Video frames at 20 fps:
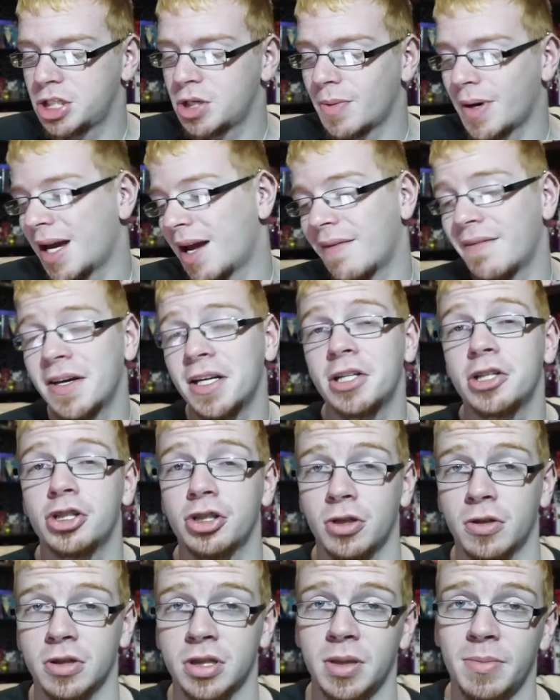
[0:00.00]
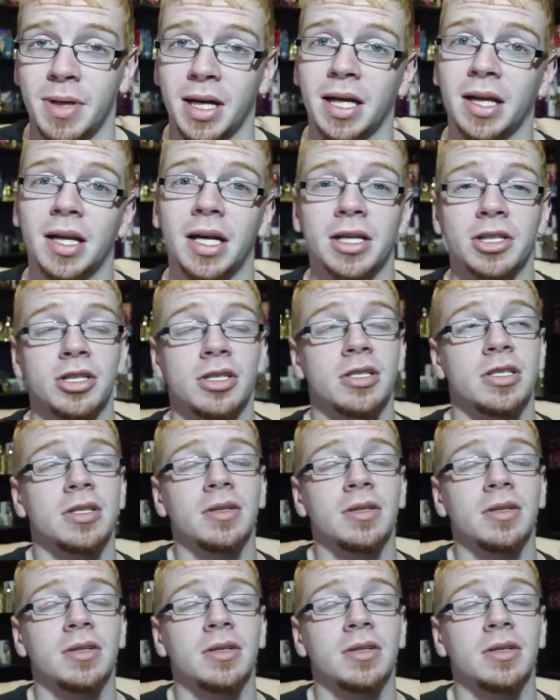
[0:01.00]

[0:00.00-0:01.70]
do I have insurance on my collection?